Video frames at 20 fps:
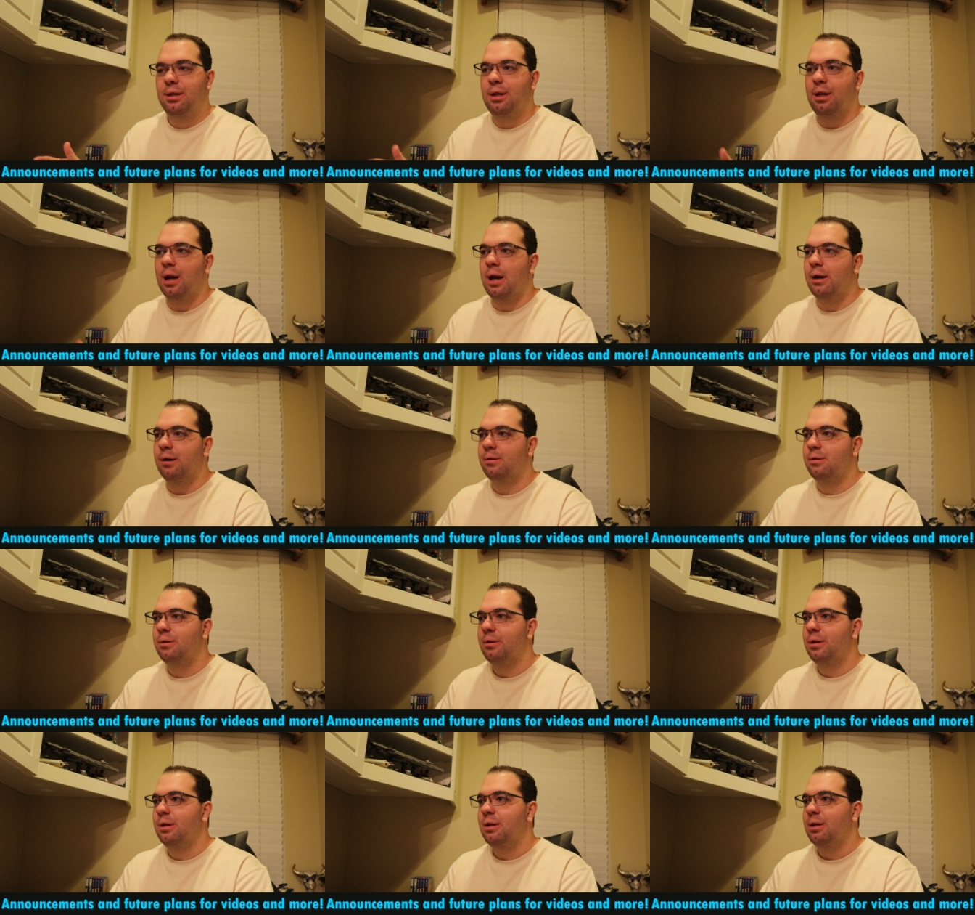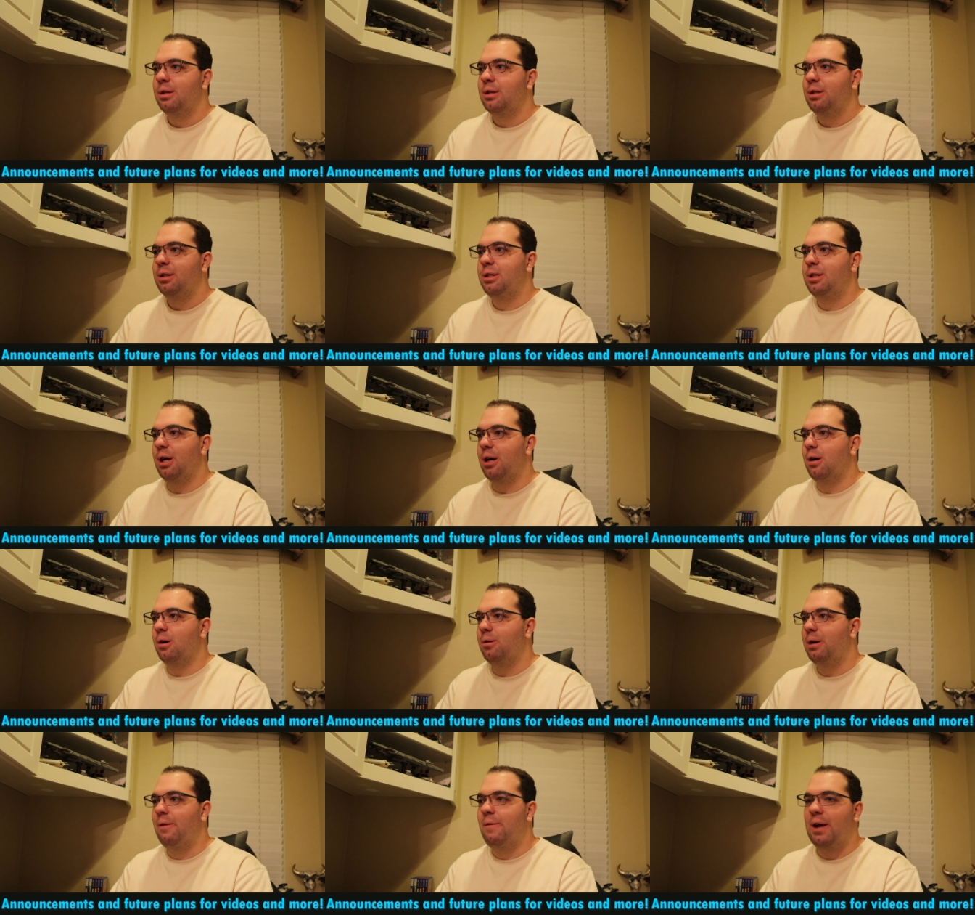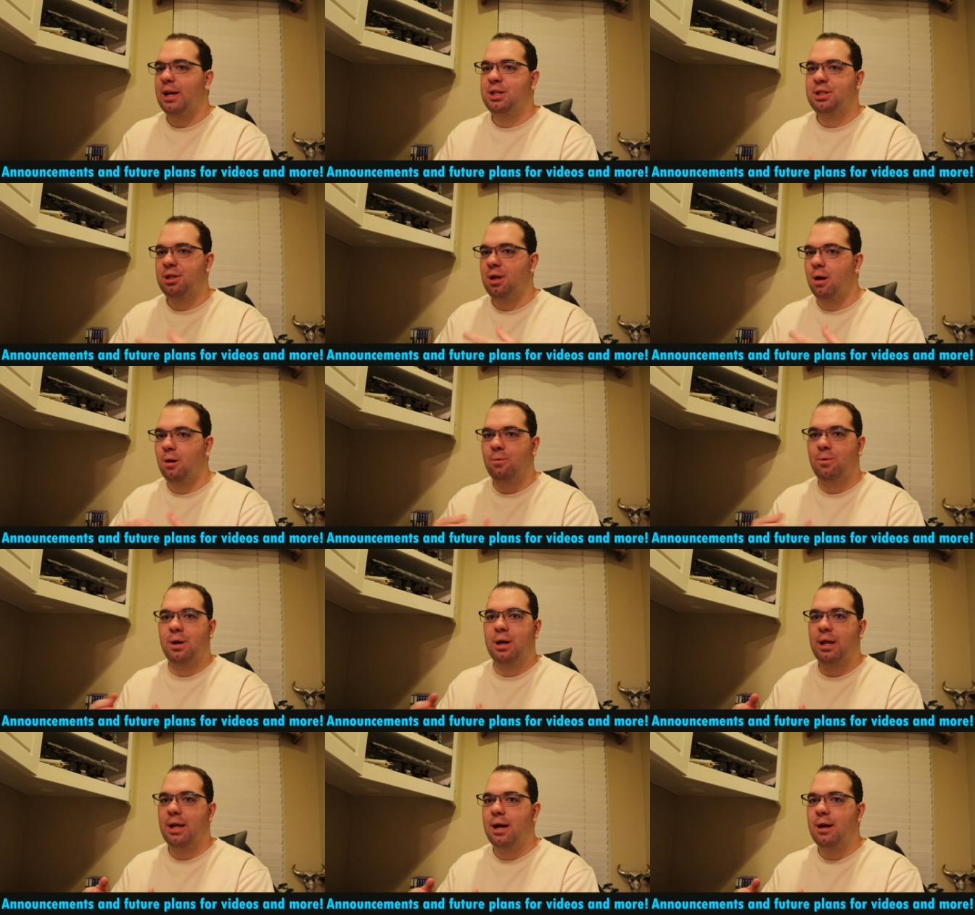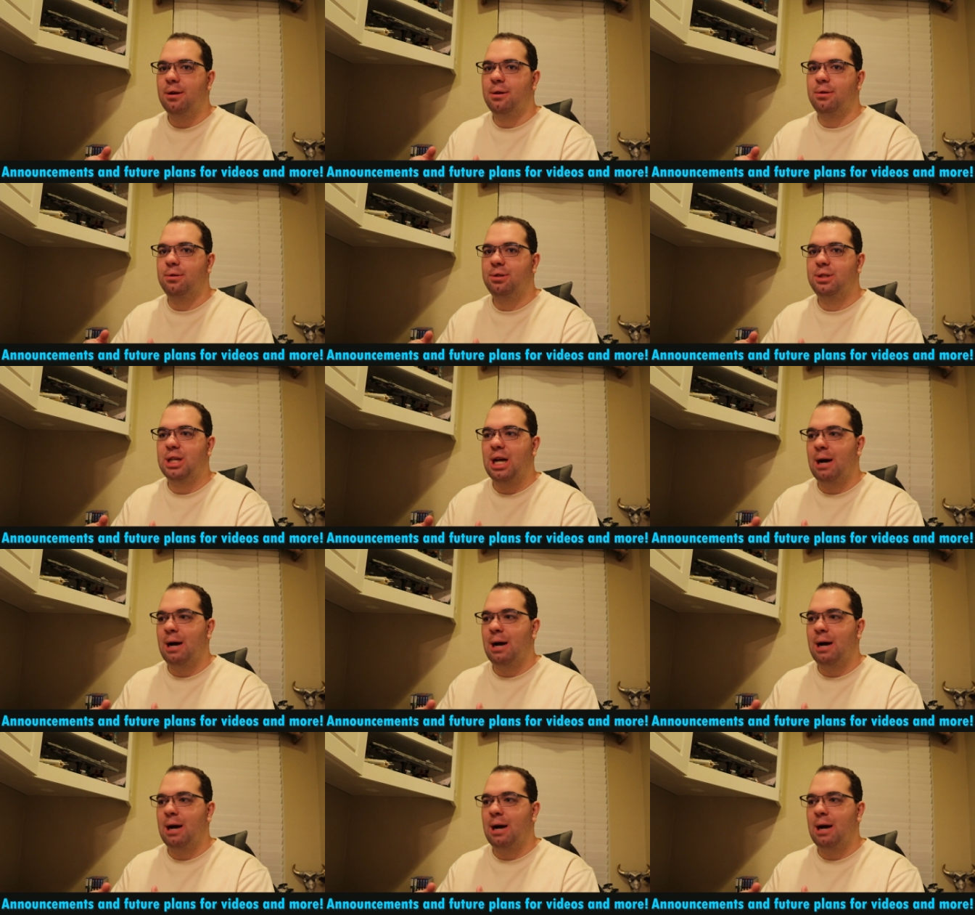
you know. So if I start one of those,